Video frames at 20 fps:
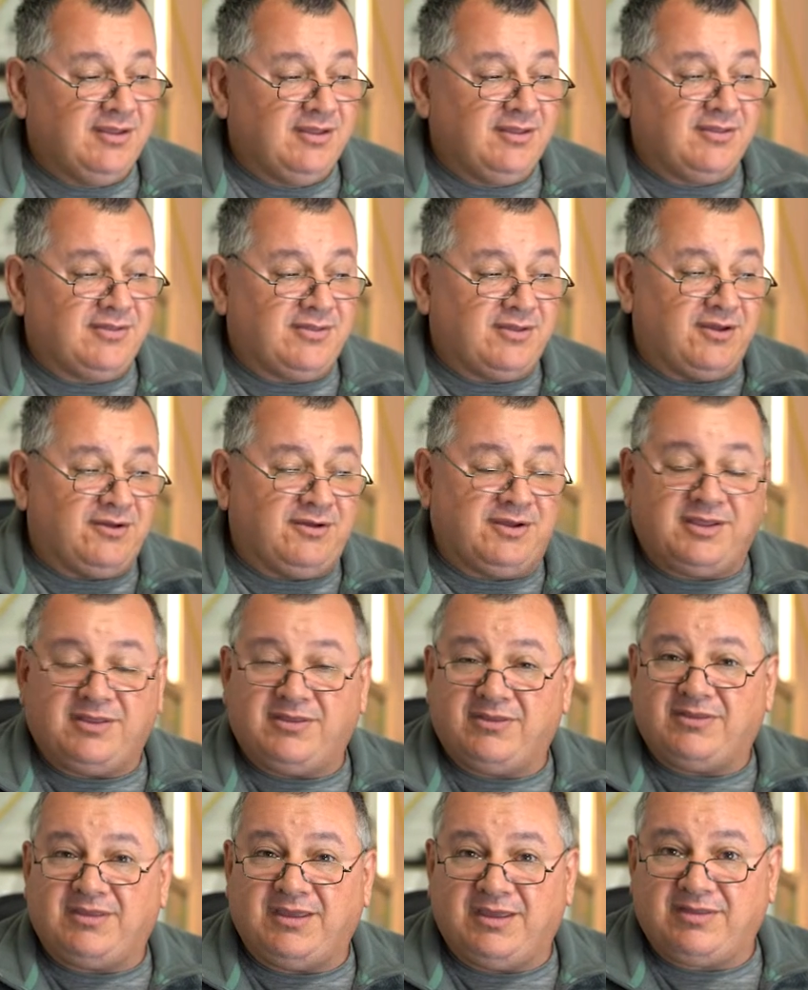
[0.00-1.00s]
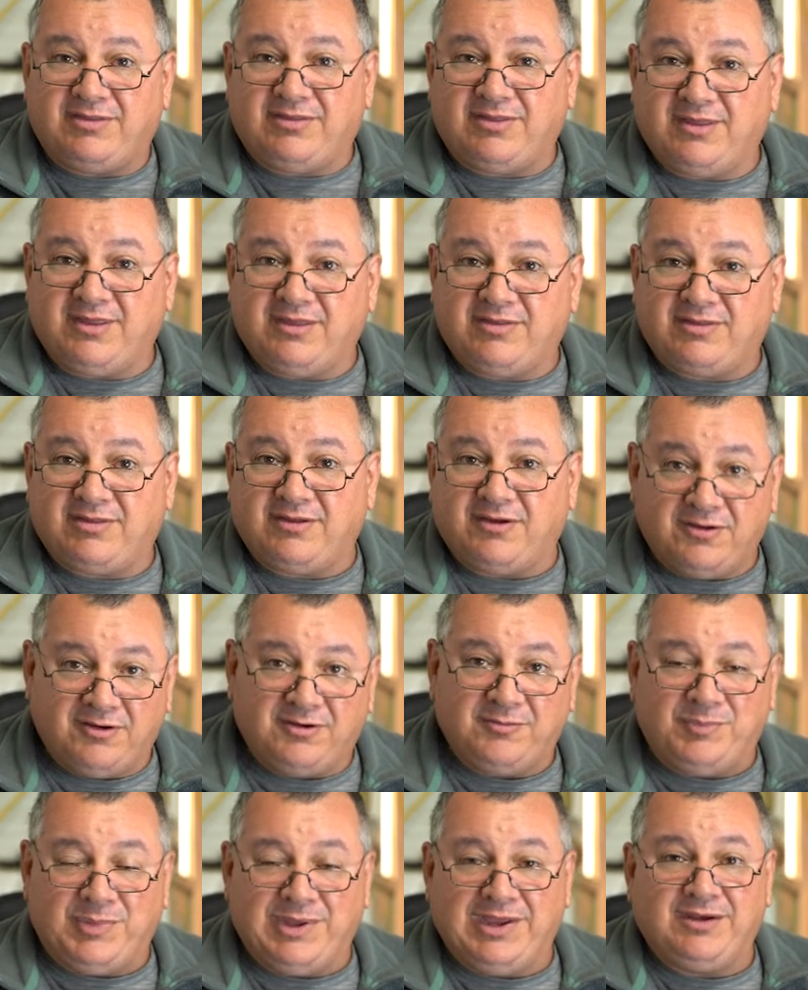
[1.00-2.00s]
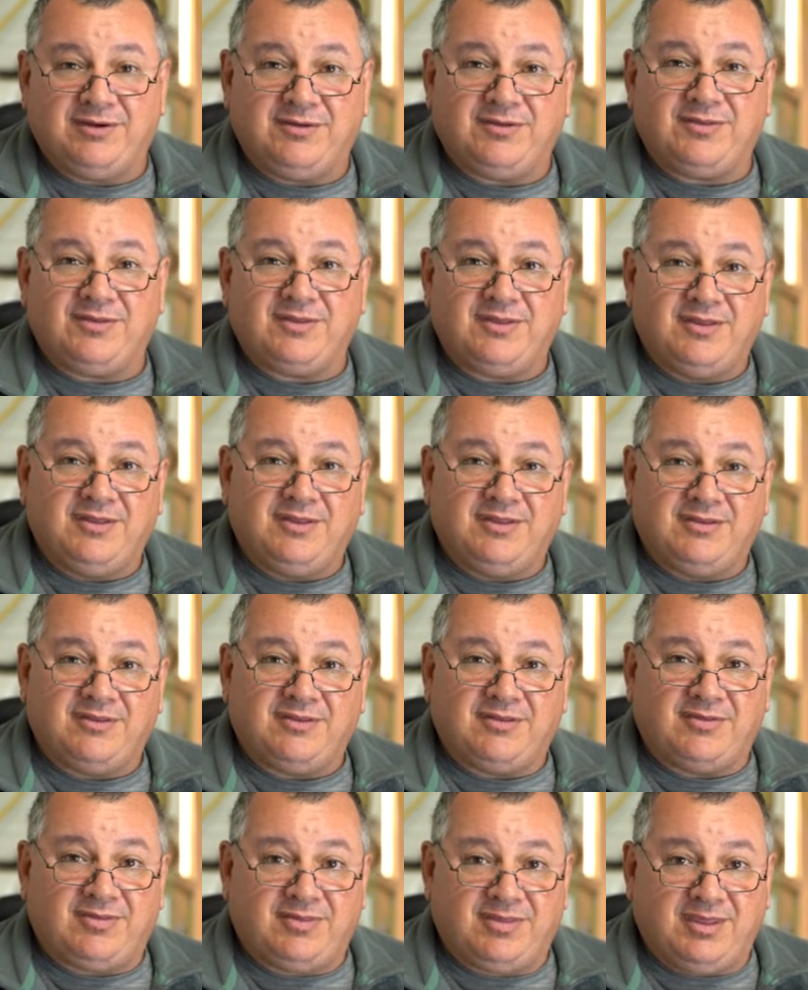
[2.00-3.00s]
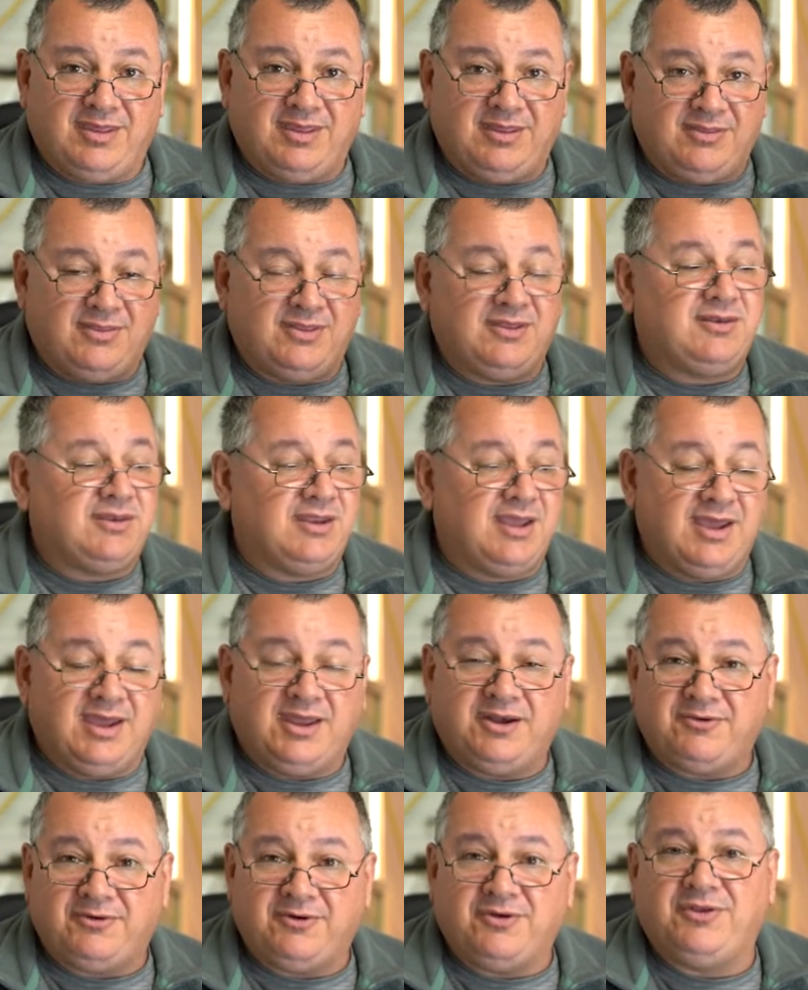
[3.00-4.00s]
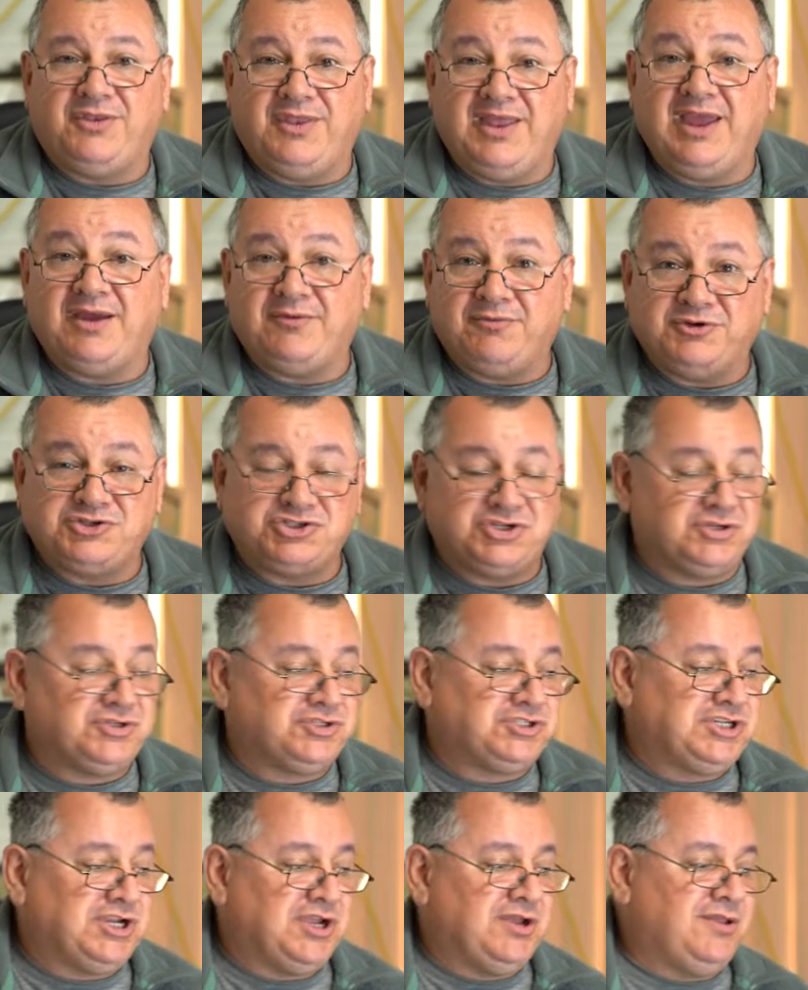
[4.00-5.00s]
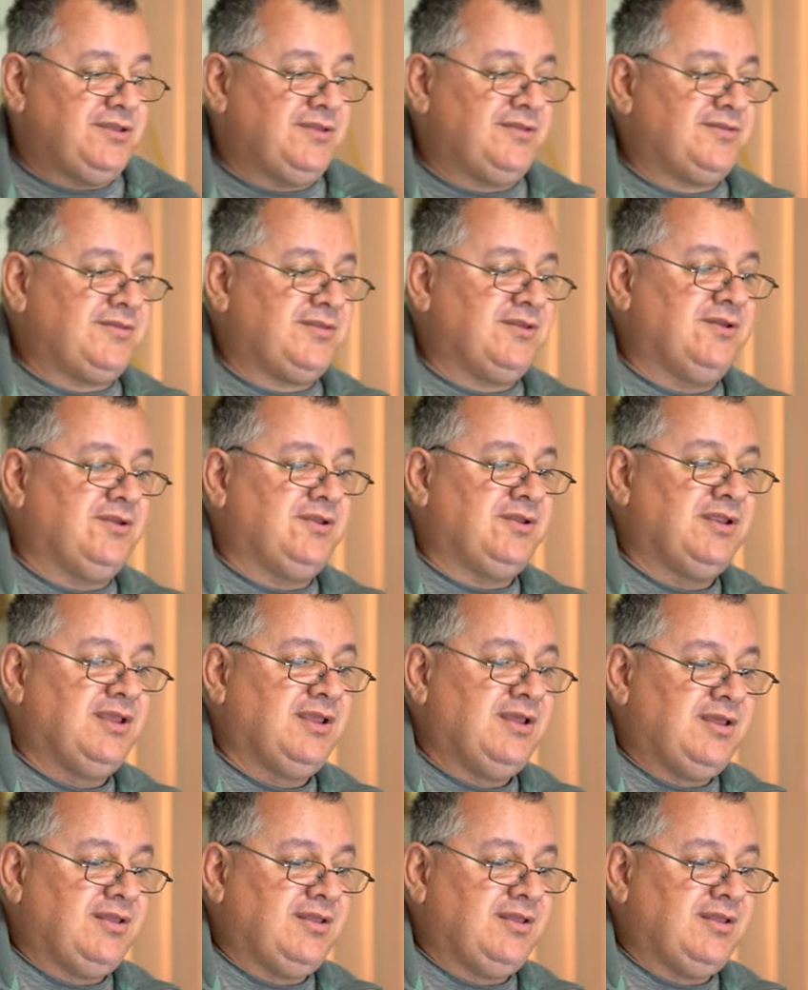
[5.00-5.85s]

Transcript: so I can test these solar panels to see the data on that, which I'll show you soon.